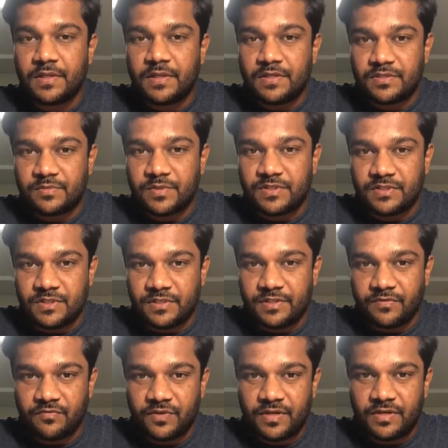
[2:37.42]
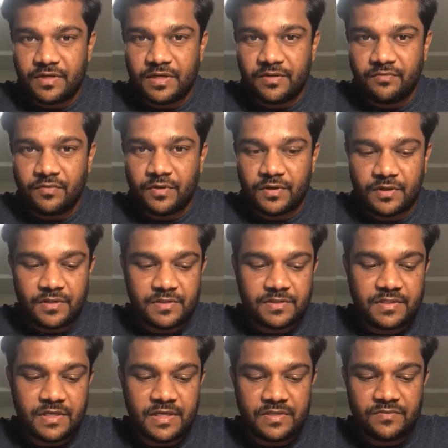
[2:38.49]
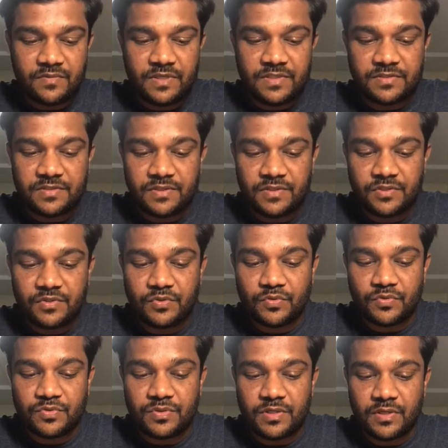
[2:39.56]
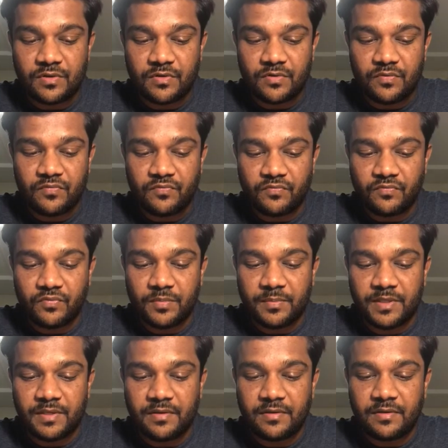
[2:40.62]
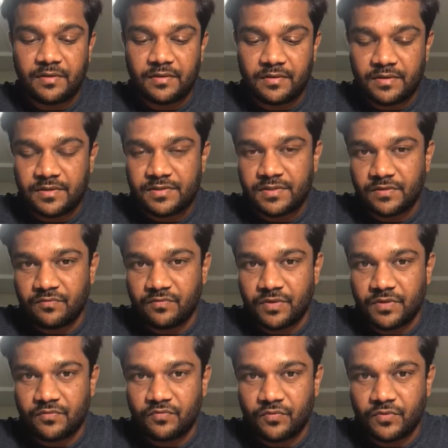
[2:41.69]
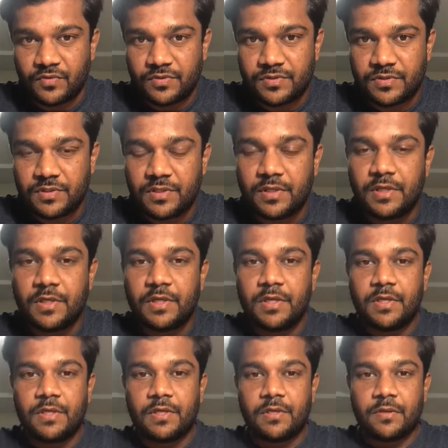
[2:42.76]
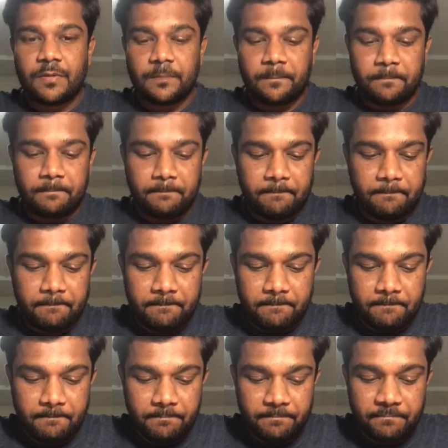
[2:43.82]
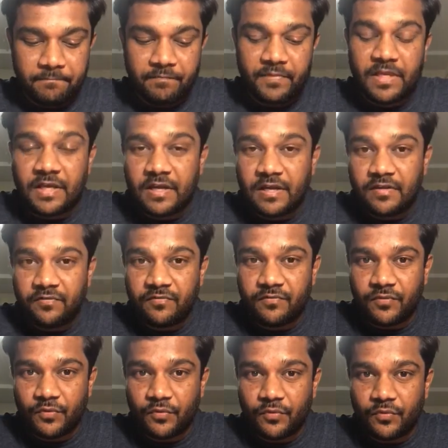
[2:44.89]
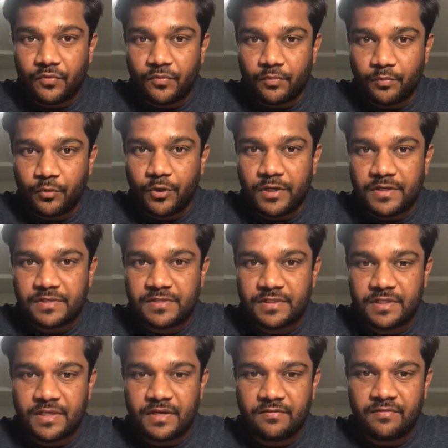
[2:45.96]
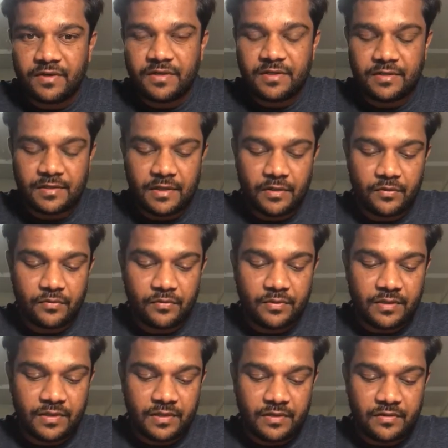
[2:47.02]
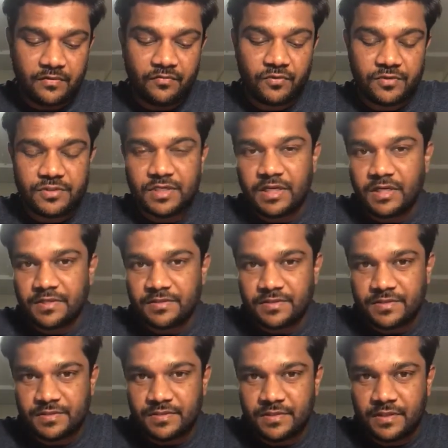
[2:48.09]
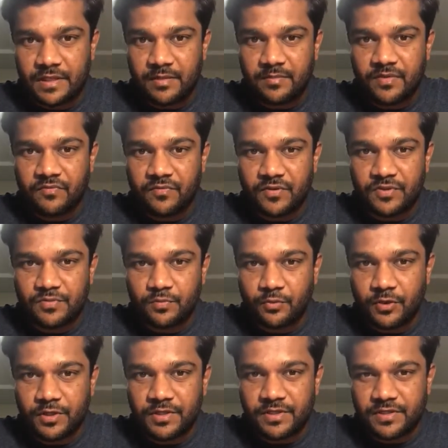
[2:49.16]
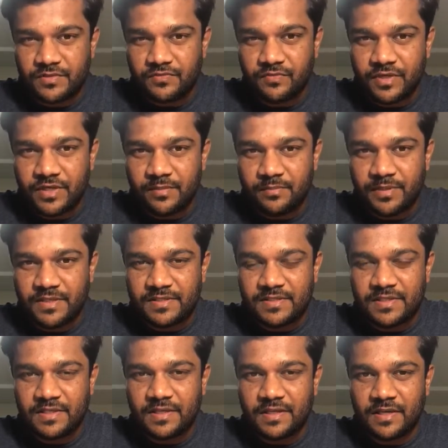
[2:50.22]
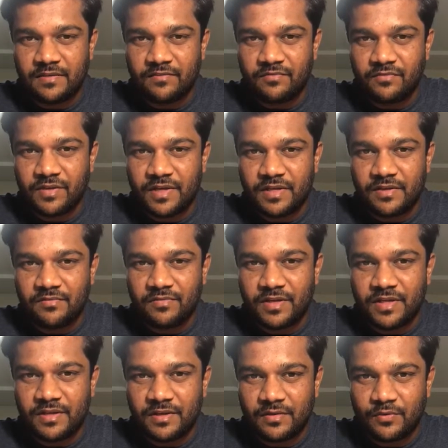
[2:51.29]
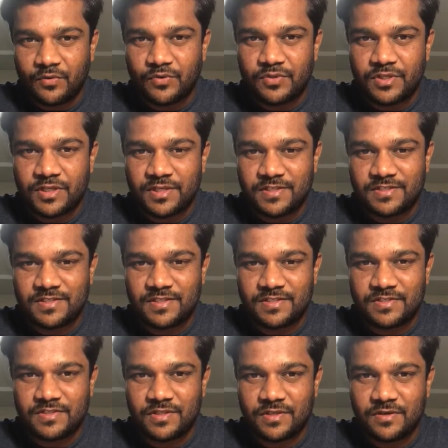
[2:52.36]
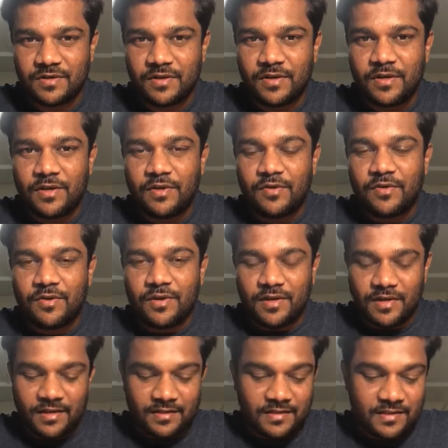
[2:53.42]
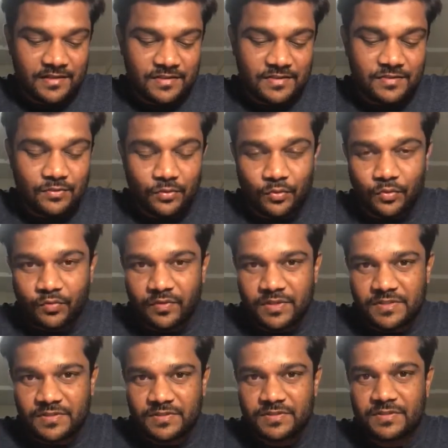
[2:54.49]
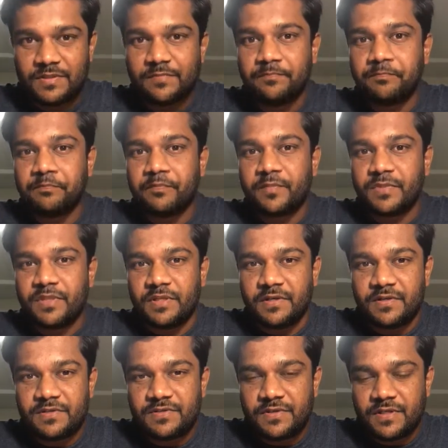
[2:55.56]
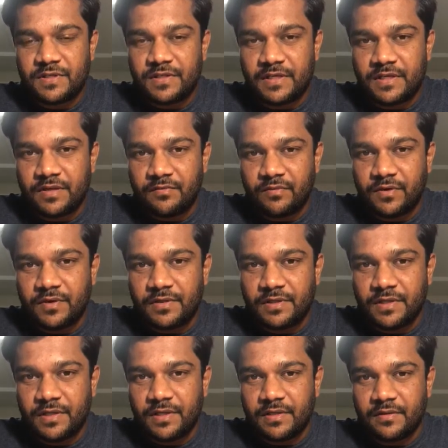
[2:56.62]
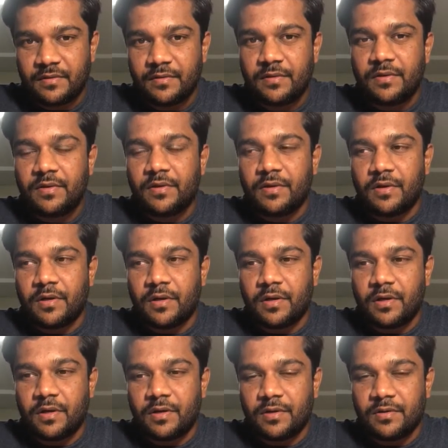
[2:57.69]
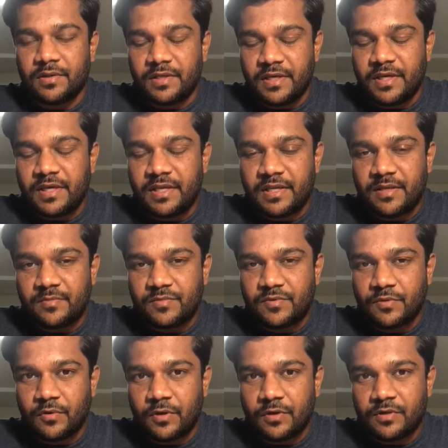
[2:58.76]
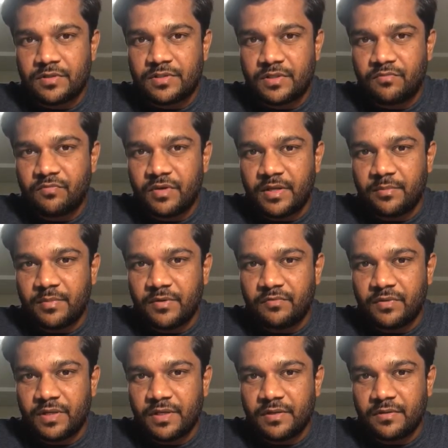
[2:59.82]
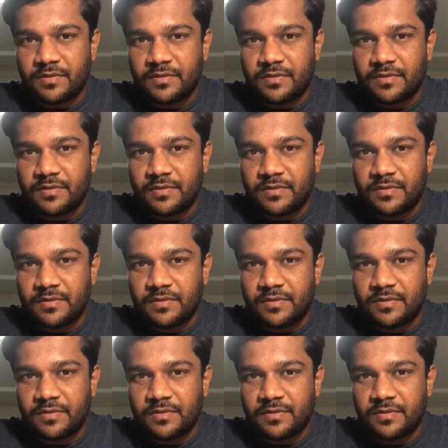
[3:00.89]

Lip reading: especially the frontline workers, as well as the issues of women nursing workforce. I have few points that I've written down for challenges, and my first point is very basic and very crucial and essential. That is low wages. The district that I worked in, the A&Ms got somewhere between